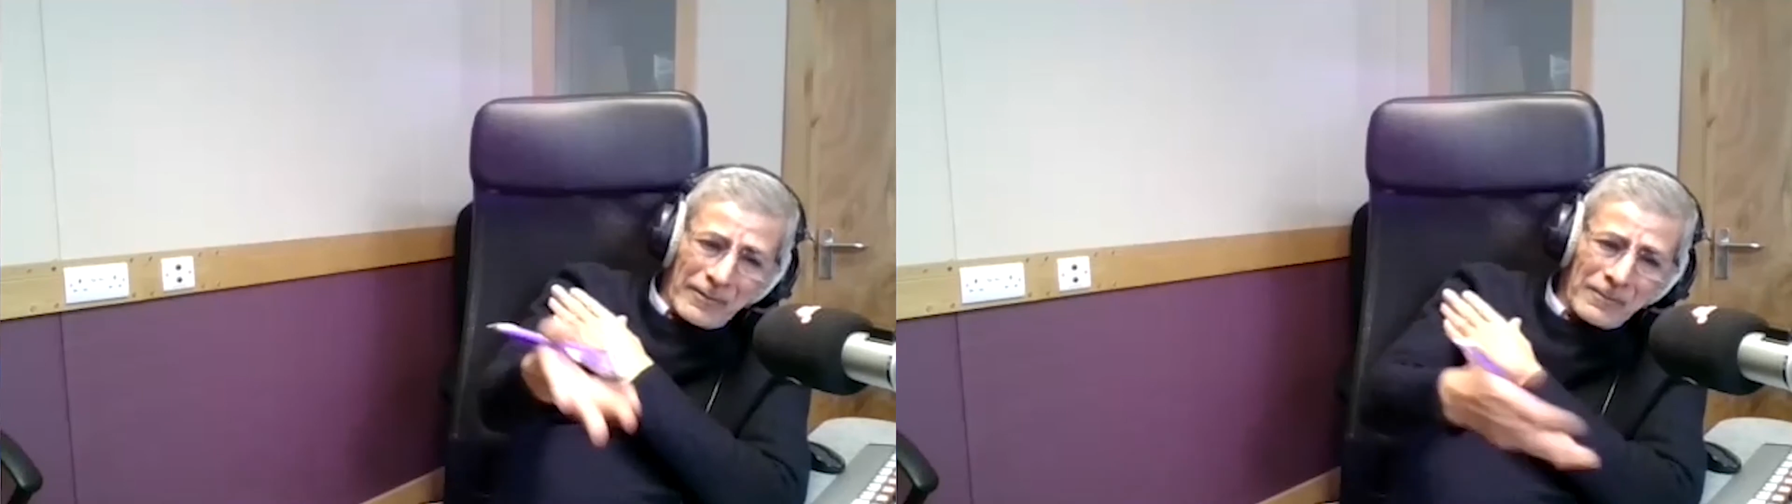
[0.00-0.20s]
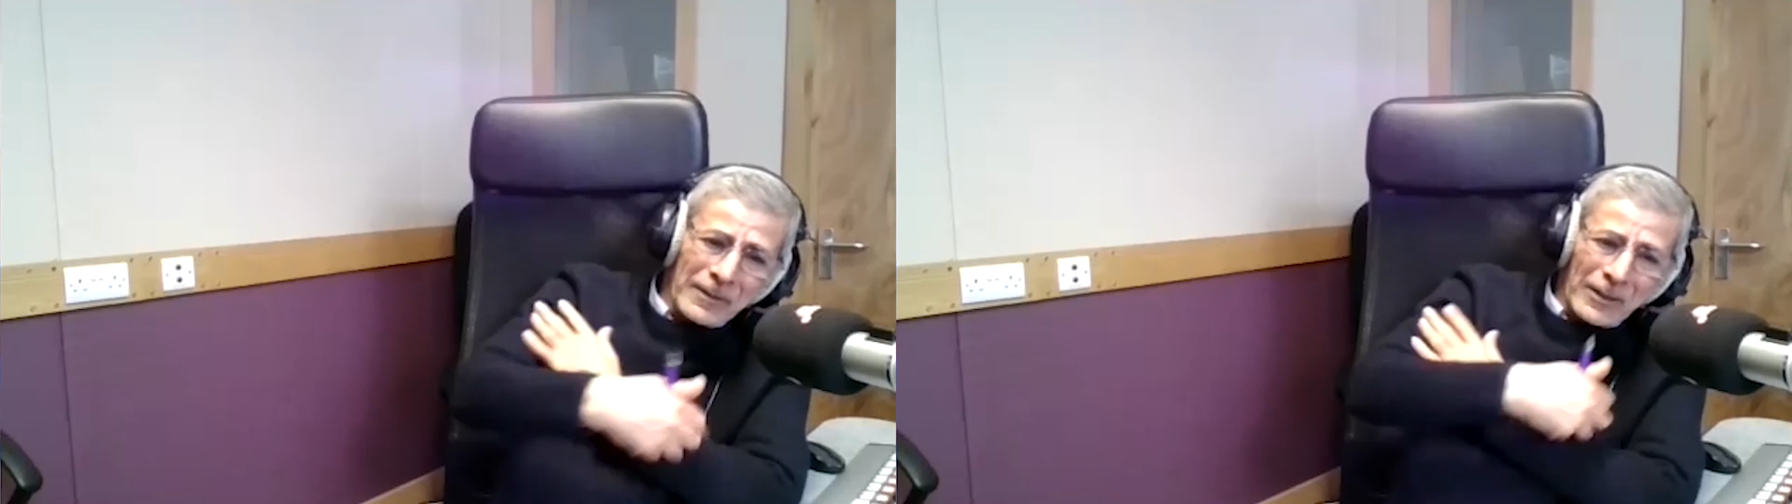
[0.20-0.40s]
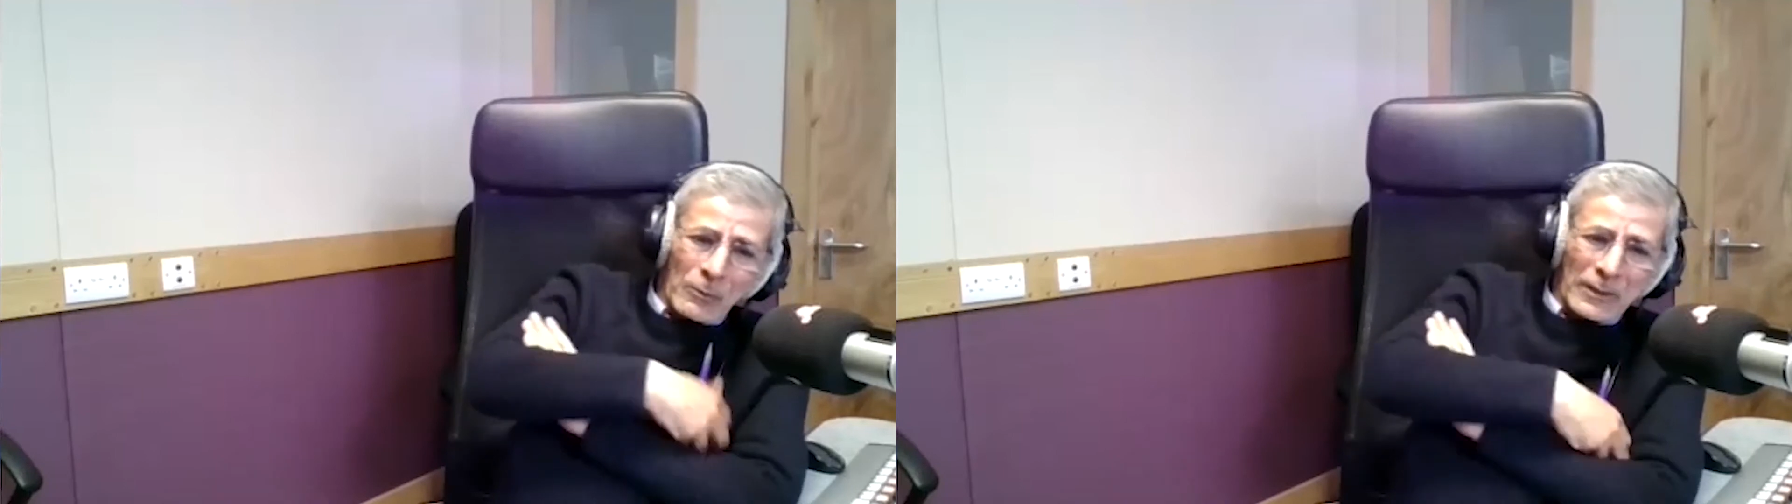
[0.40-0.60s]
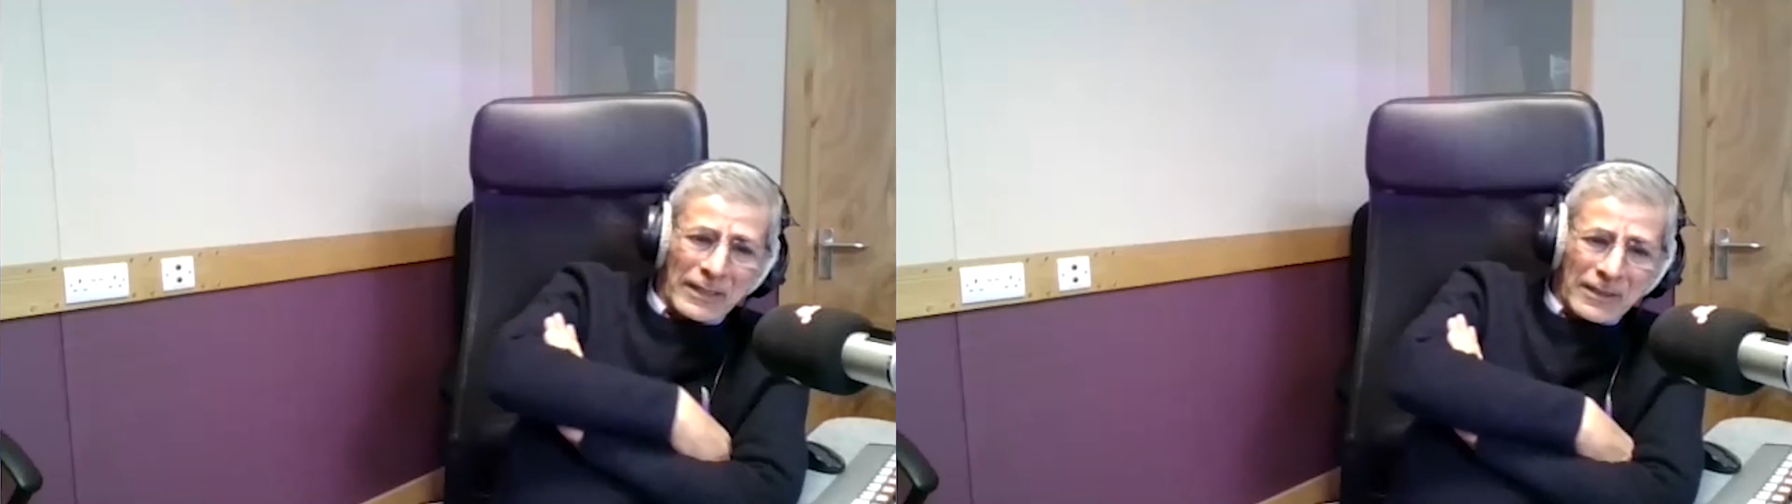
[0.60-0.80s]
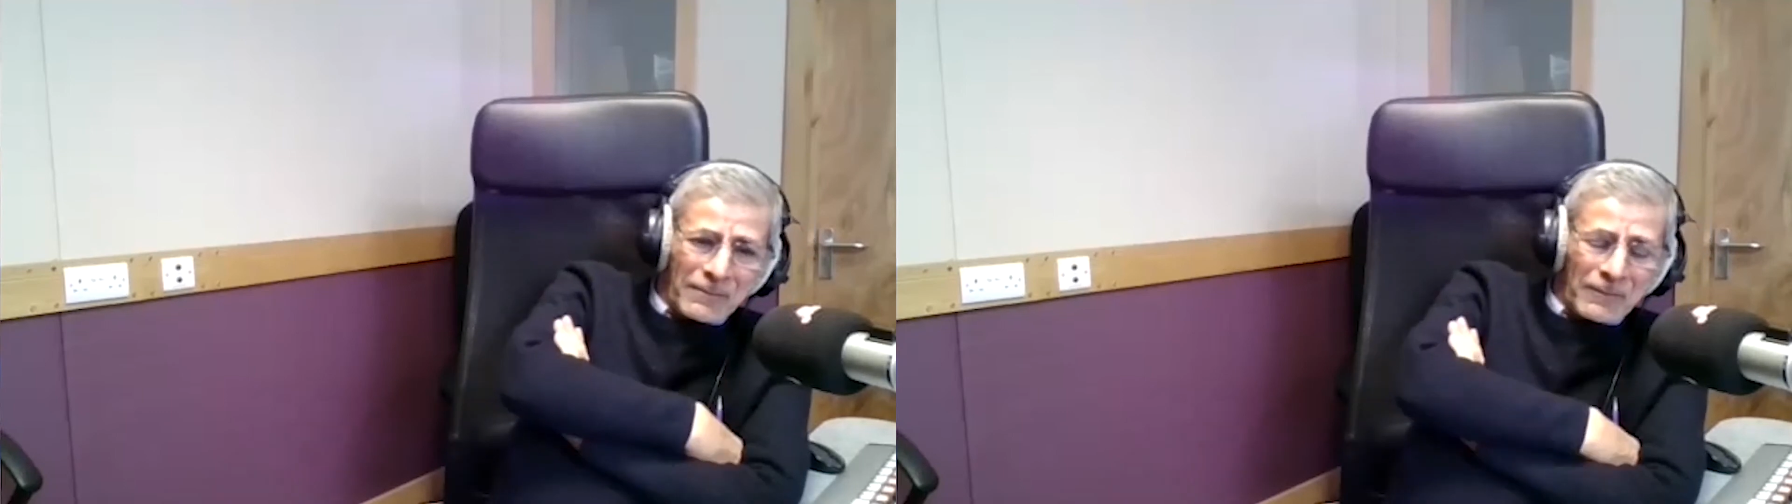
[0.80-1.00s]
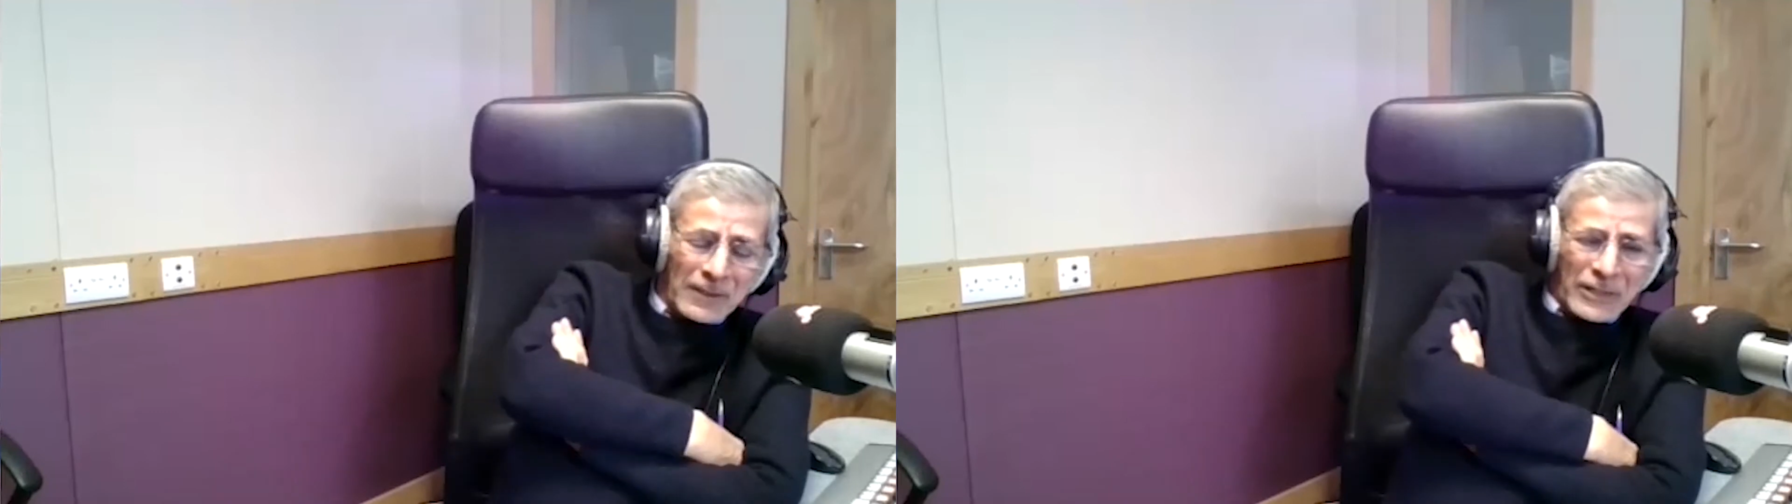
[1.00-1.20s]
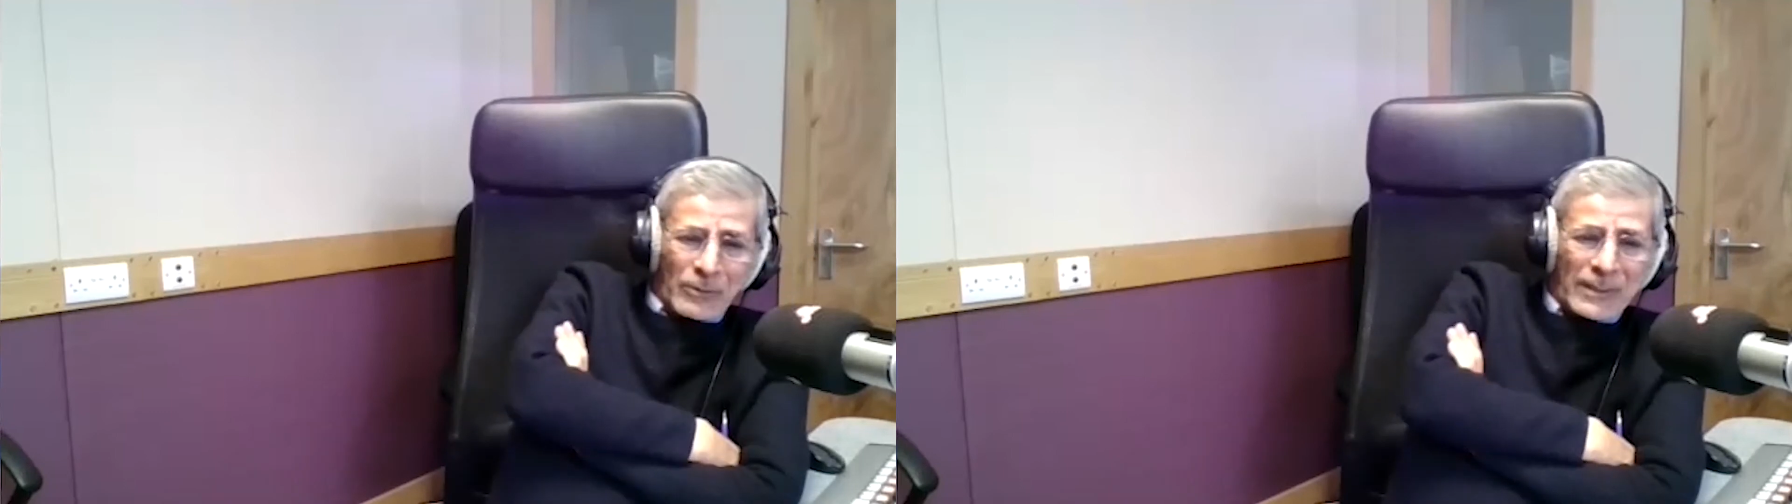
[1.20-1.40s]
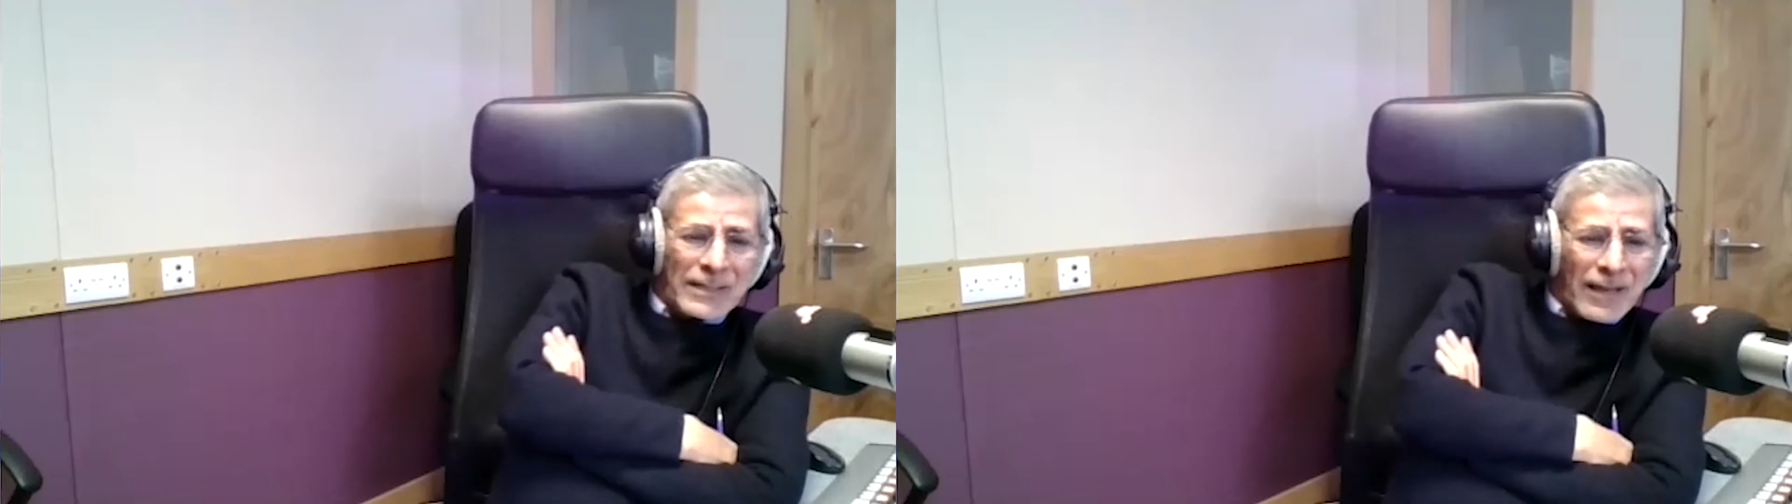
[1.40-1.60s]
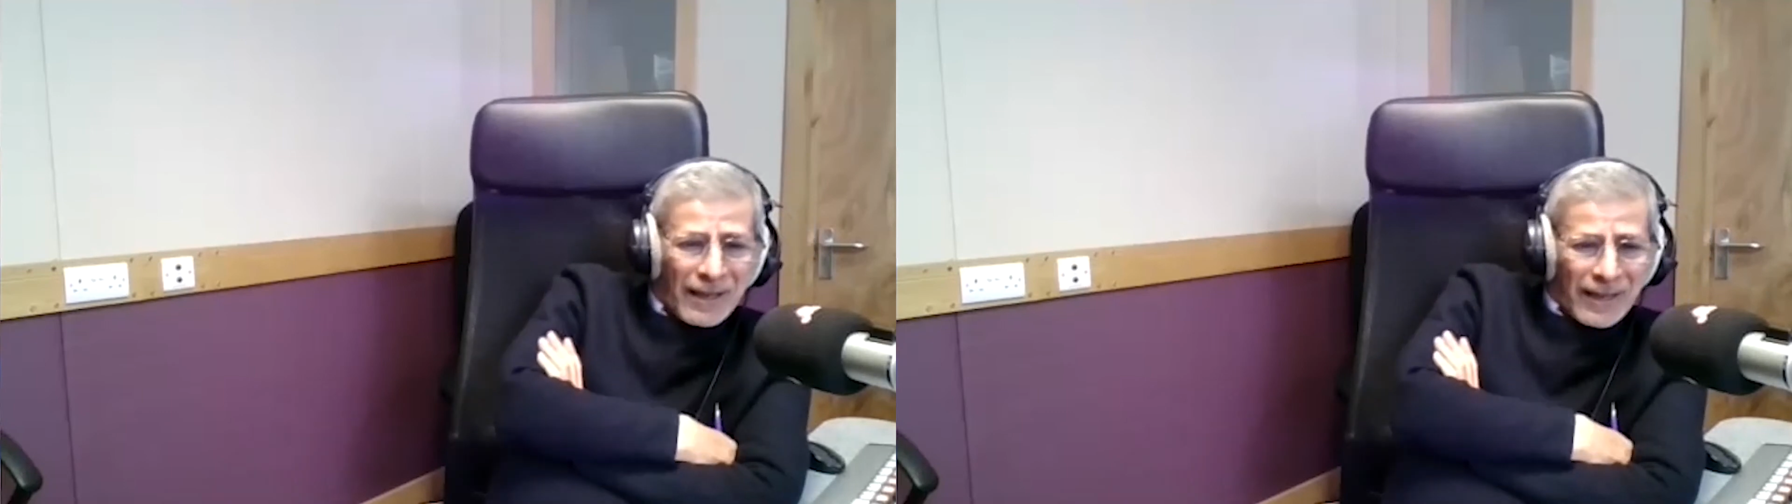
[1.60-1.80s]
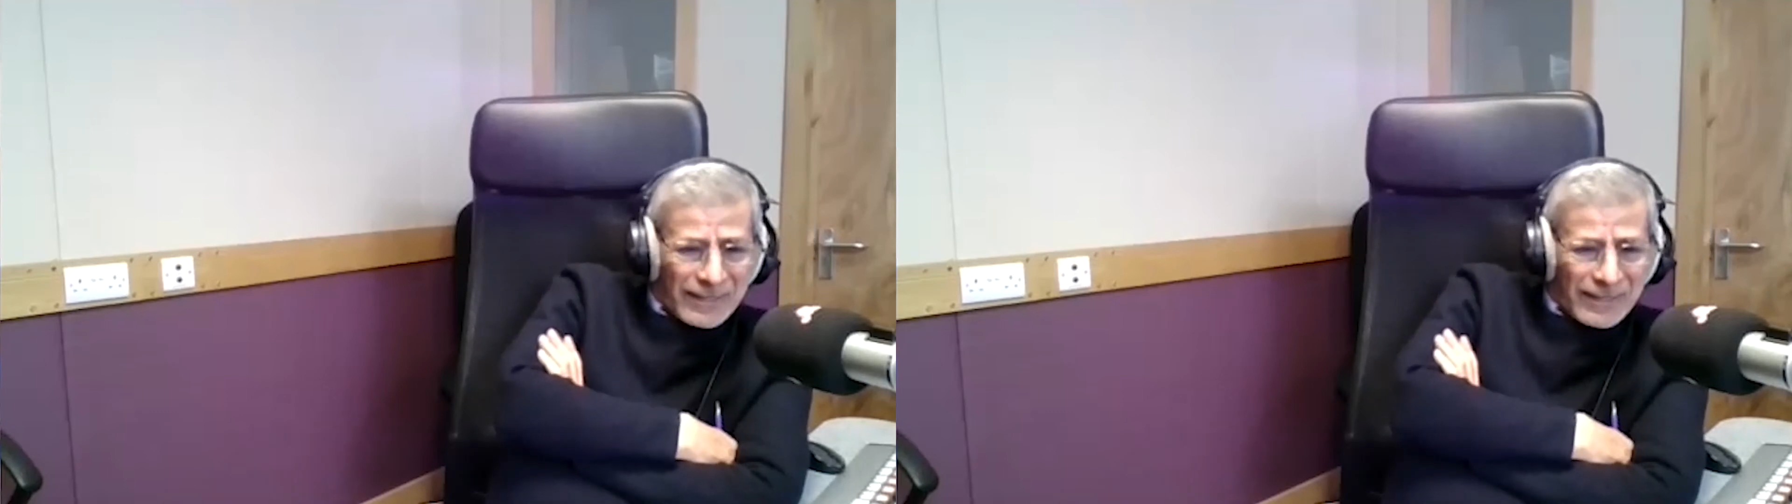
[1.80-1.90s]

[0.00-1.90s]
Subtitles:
You know what they're doing.